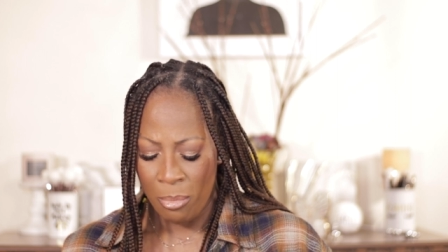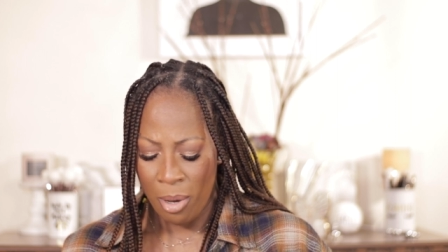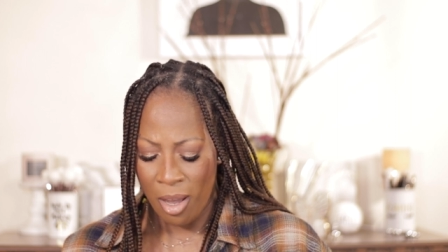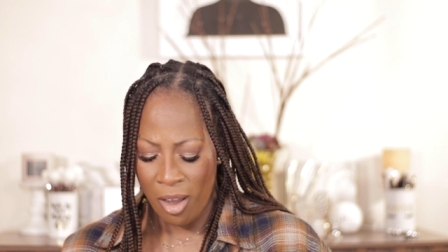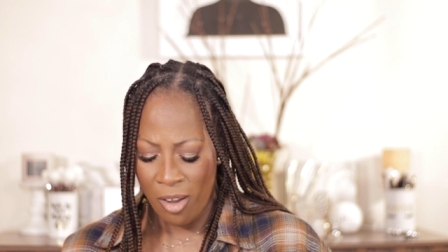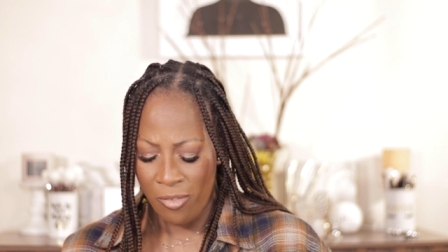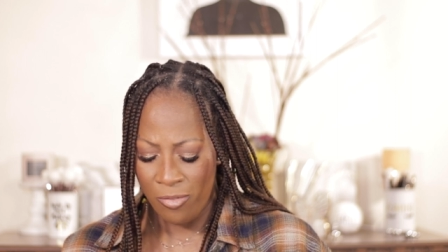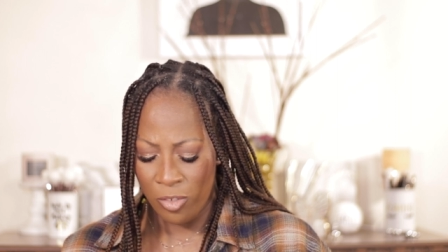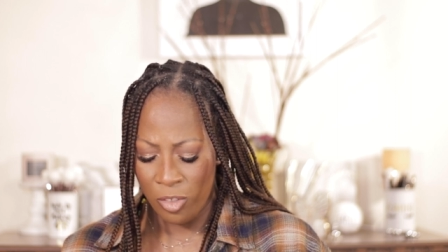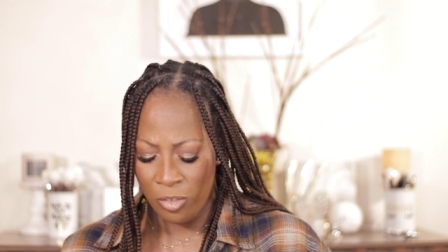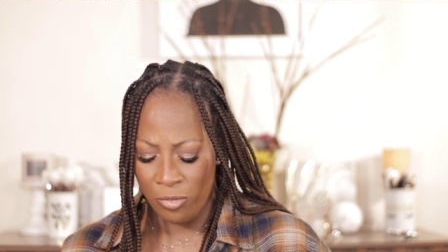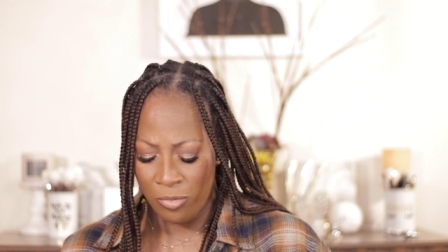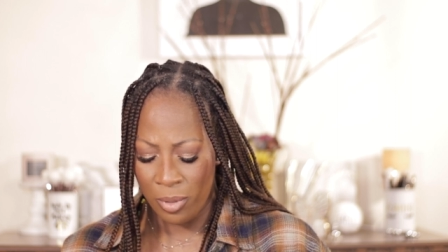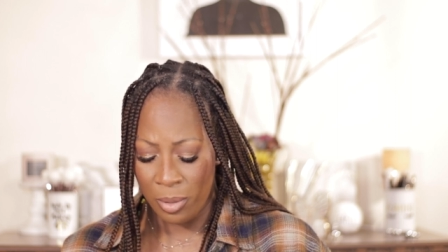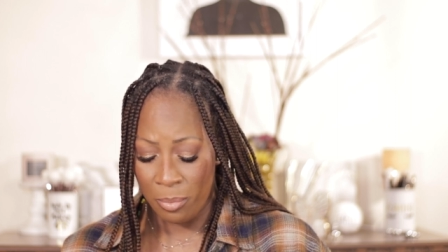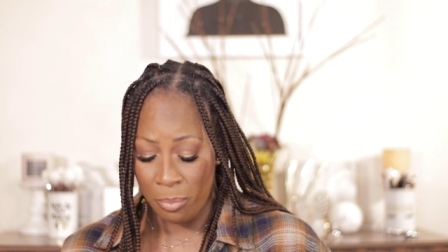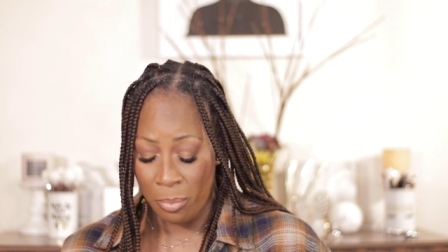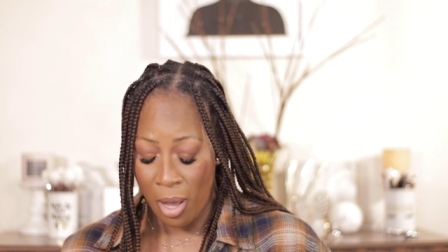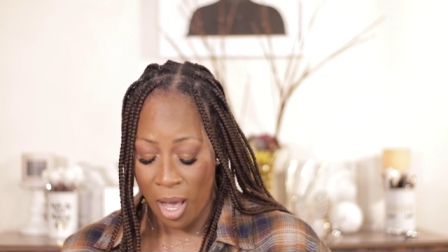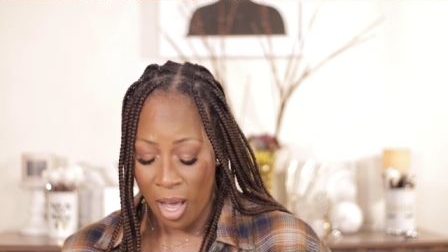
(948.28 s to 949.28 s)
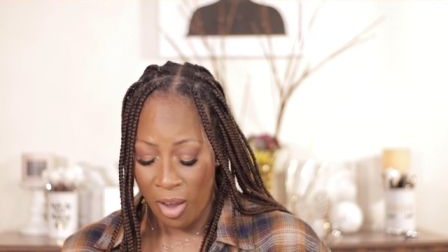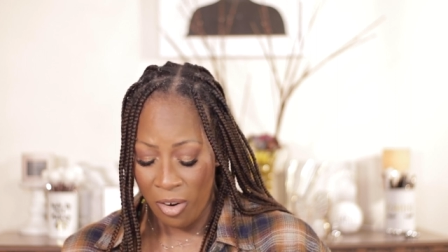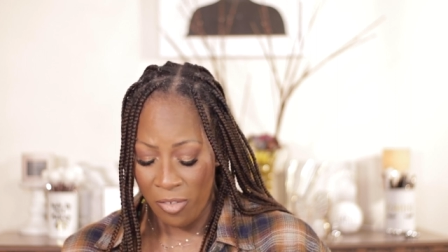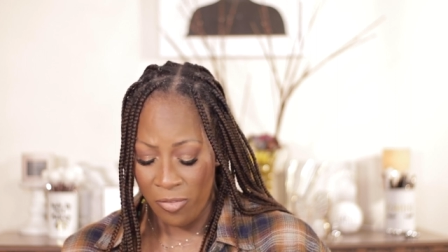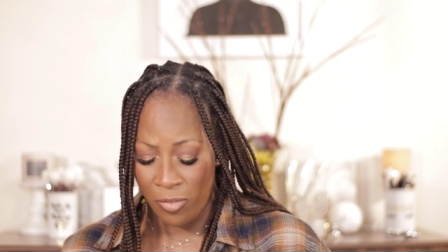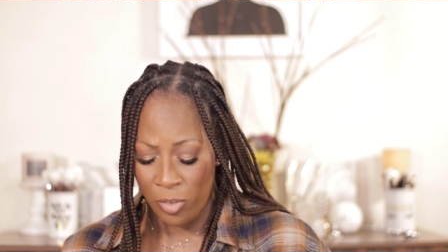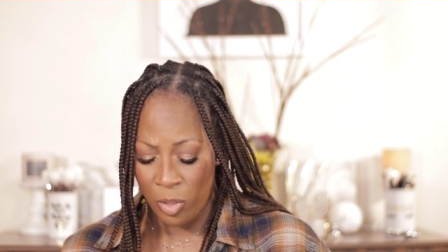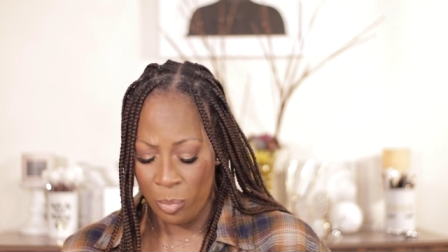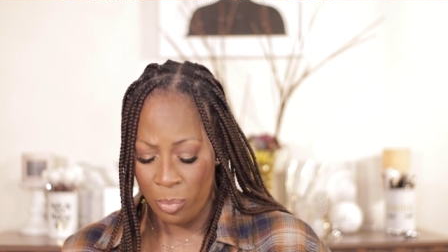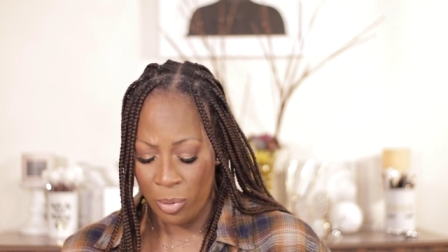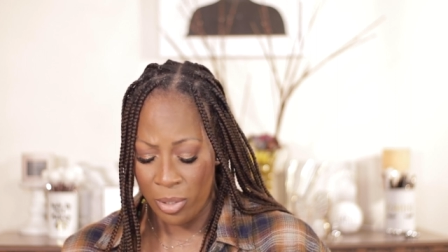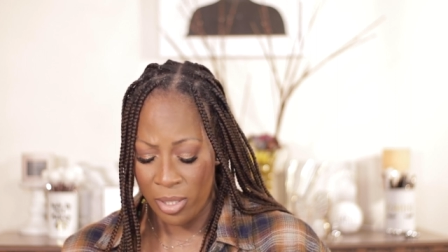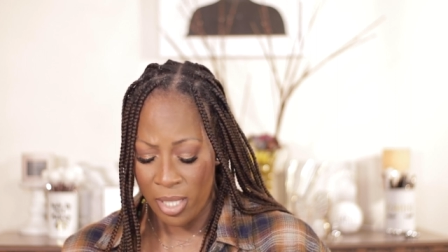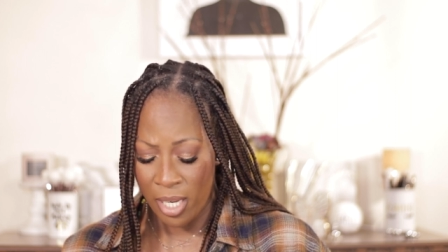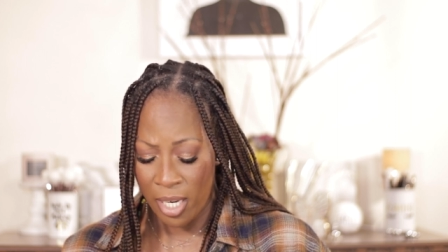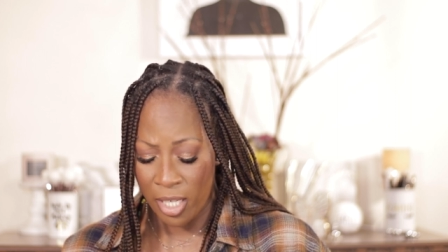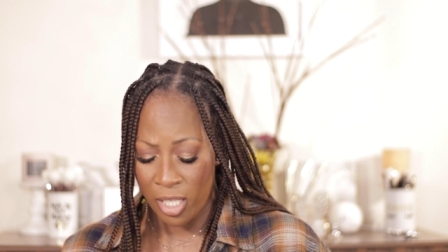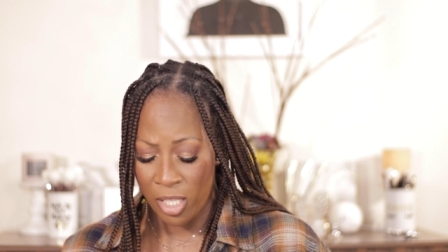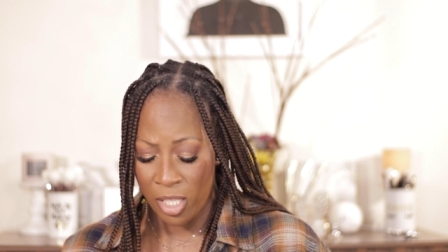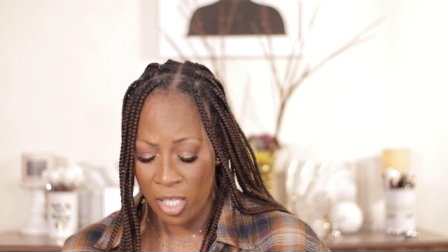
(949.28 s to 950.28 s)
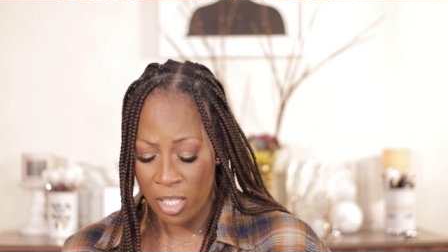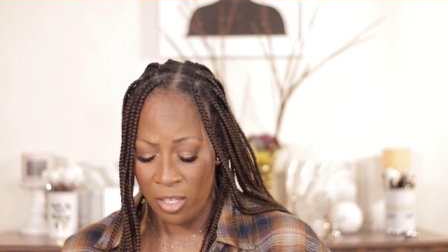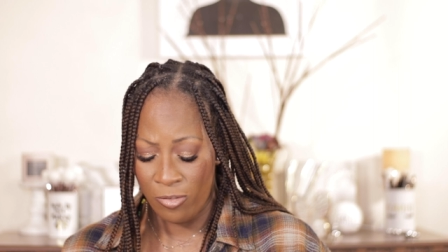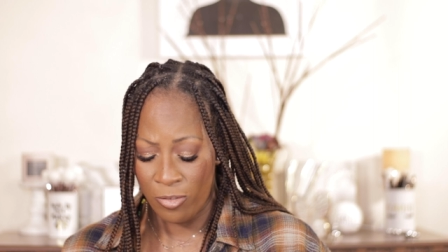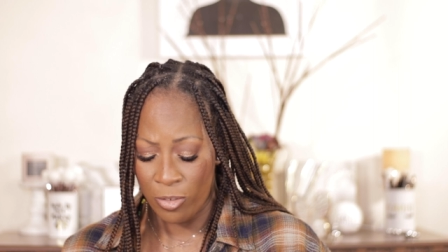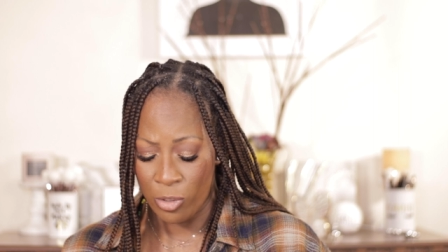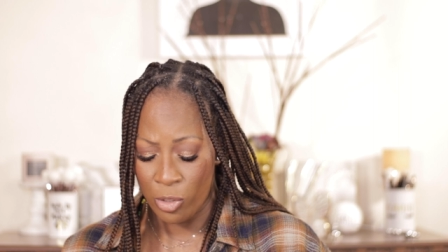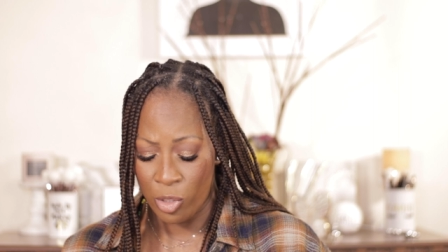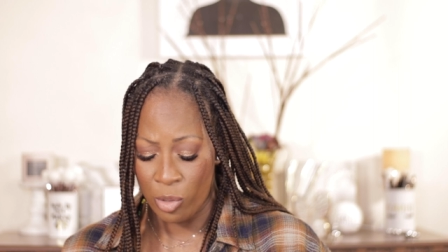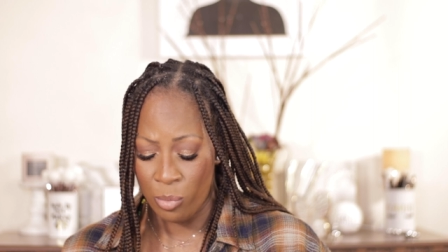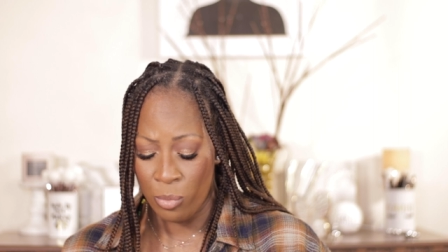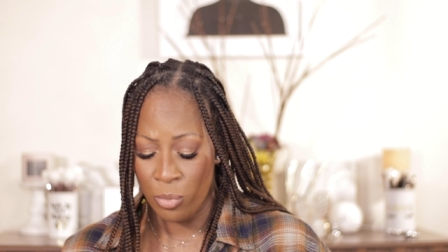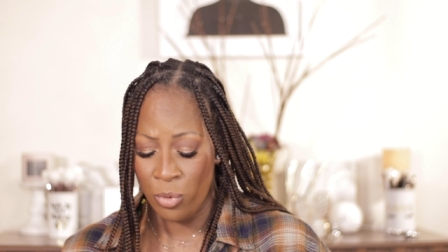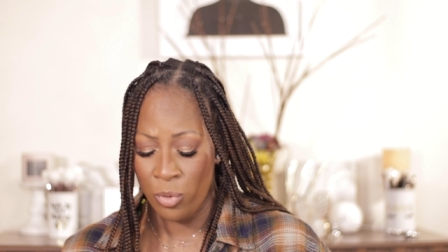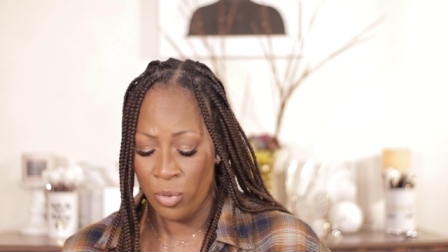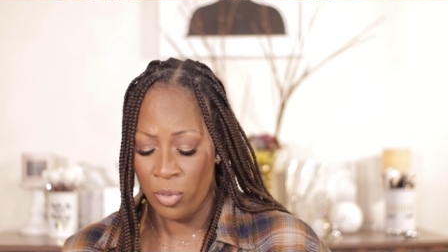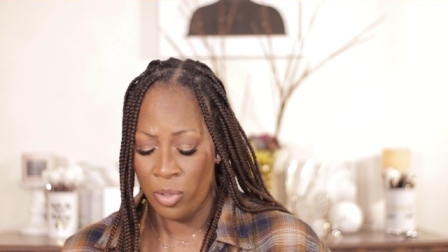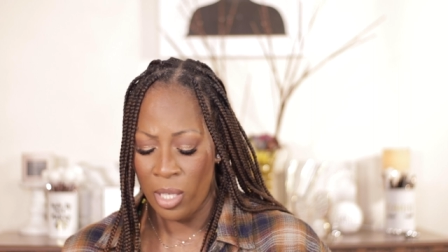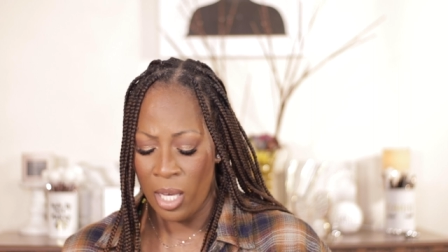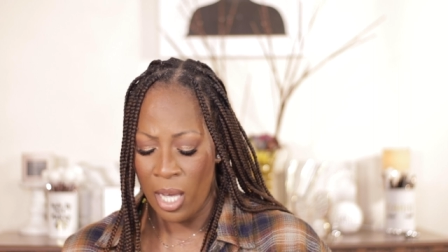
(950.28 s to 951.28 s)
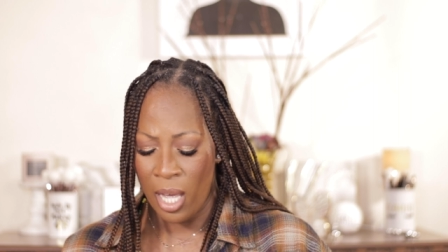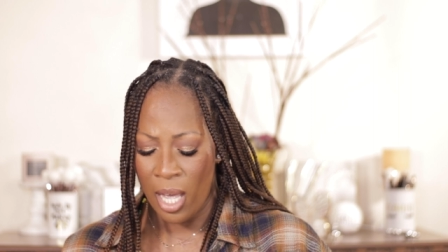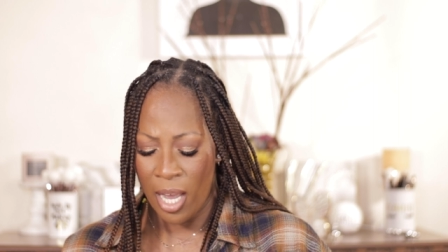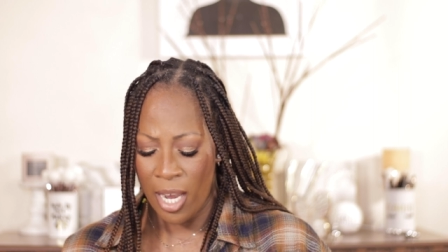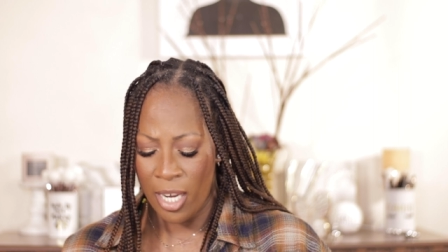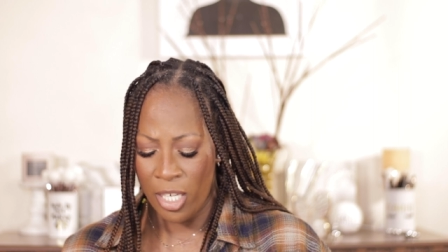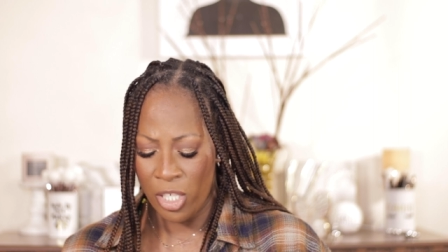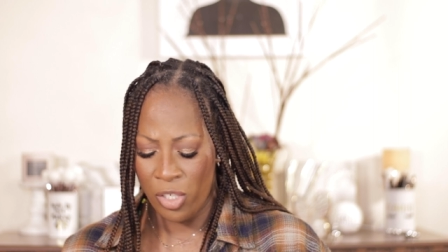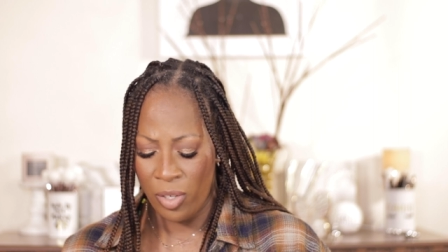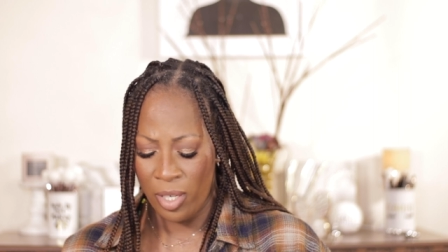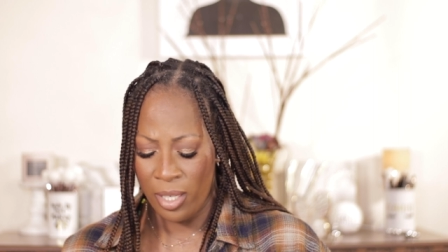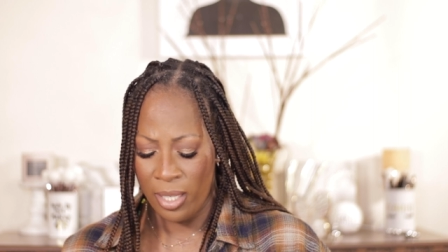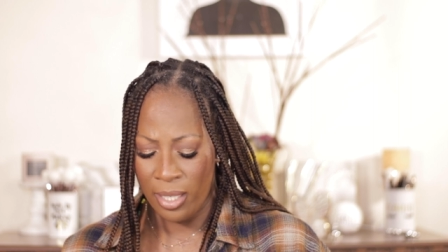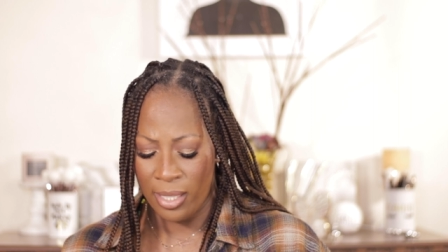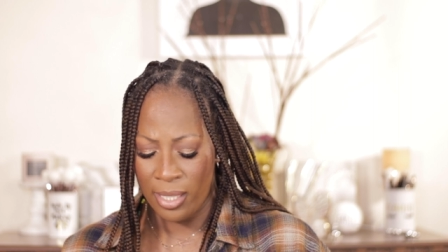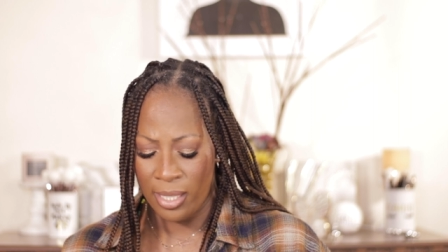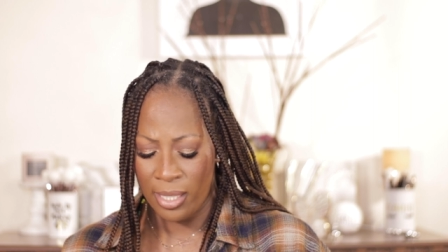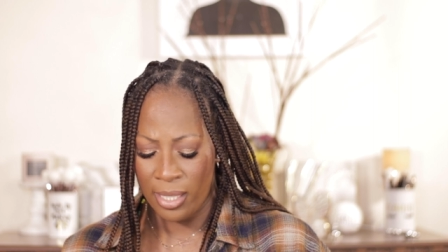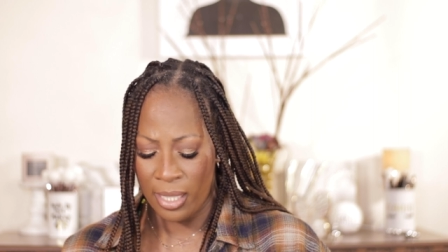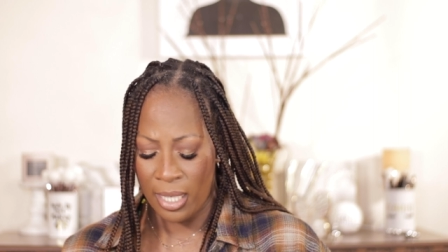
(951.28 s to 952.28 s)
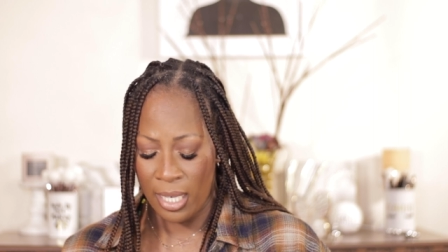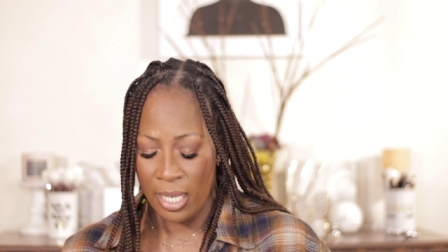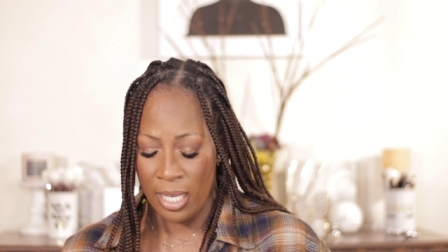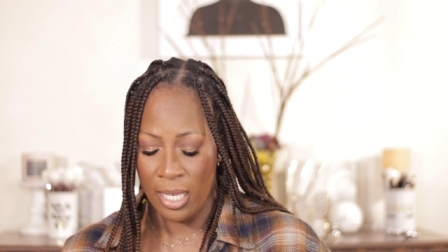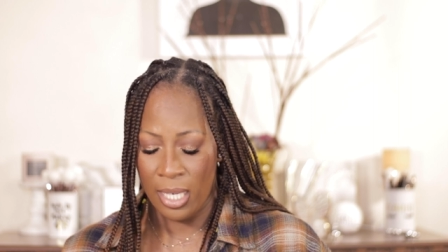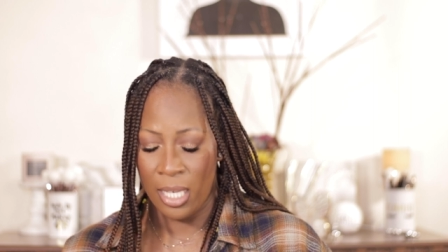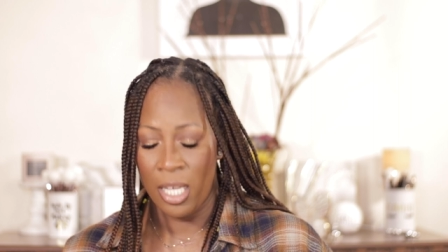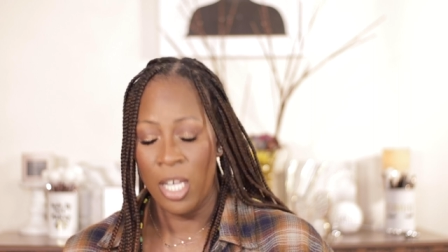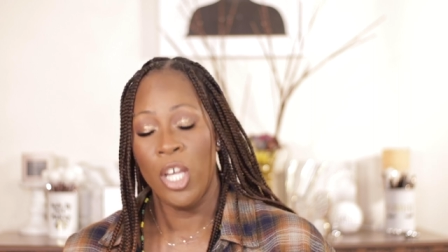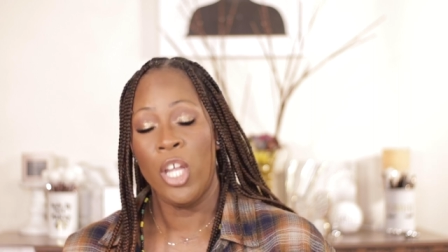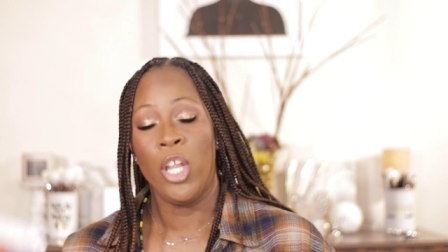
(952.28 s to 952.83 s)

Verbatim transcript: Powerful, powerful protection for smooth, hydrated skin.